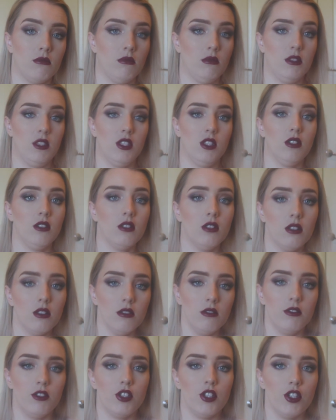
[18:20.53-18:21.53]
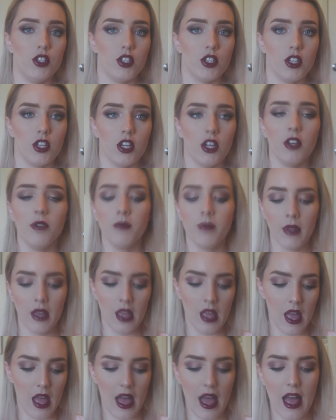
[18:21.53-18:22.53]
it's all good, you do you.
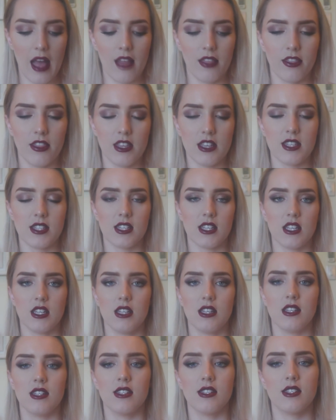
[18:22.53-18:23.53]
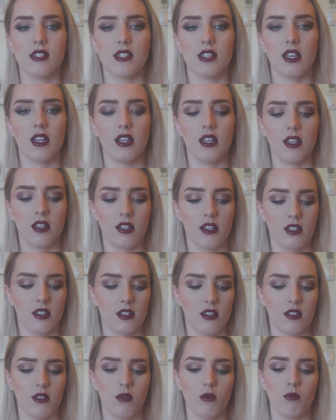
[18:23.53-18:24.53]
This is
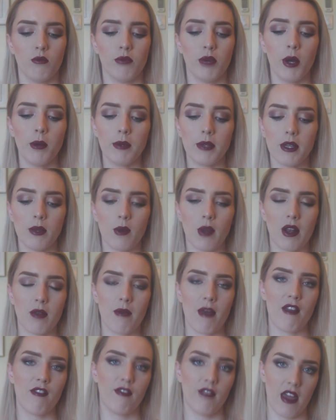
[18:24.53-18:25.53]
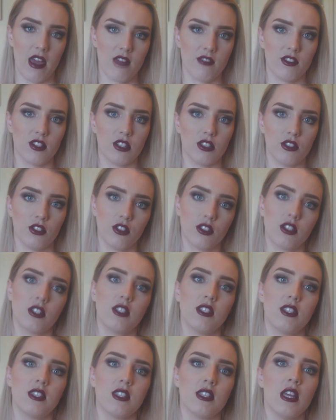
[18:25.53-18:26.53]
probably one of my favorite
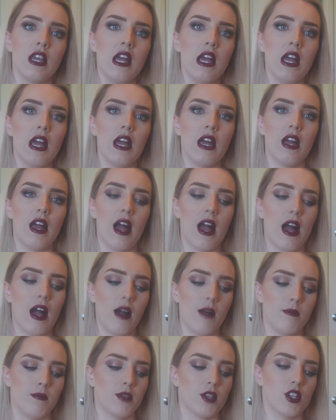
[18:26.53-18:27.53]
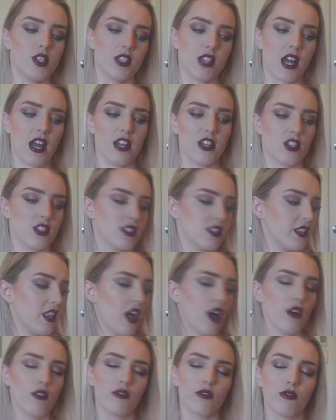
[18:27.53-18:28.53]
looks because I just
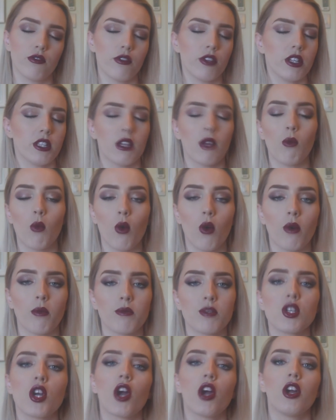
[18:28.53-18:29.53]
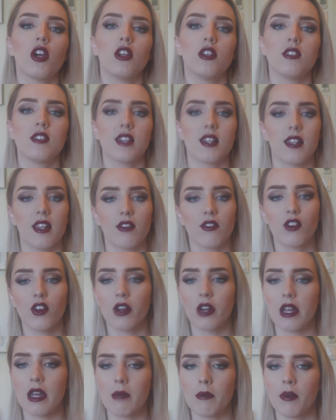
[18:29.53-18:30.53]
love really warm tones. I love
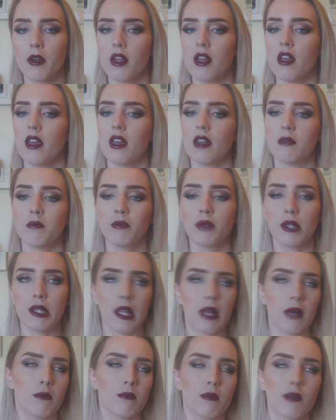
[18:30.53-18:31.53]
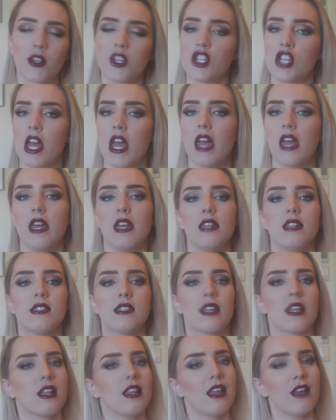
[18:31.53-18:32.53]
cranberry and plum shades,
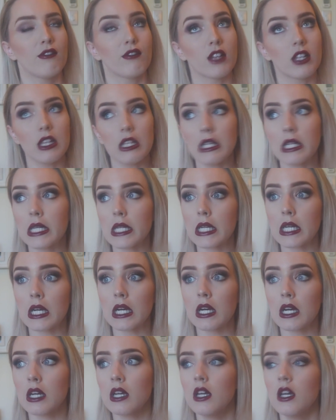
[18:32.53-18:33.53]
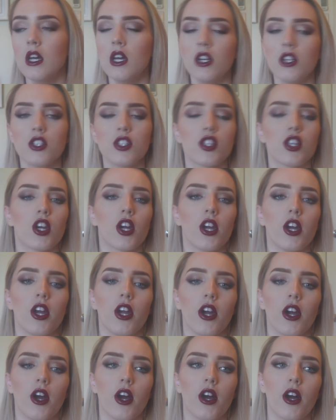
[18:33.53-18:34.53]
and I love glitter.
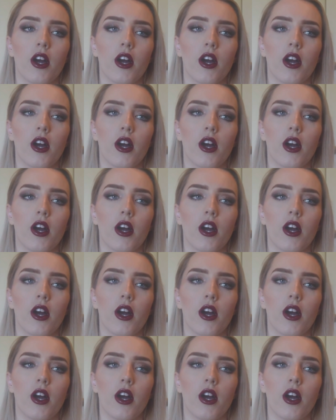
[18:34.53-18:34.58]
So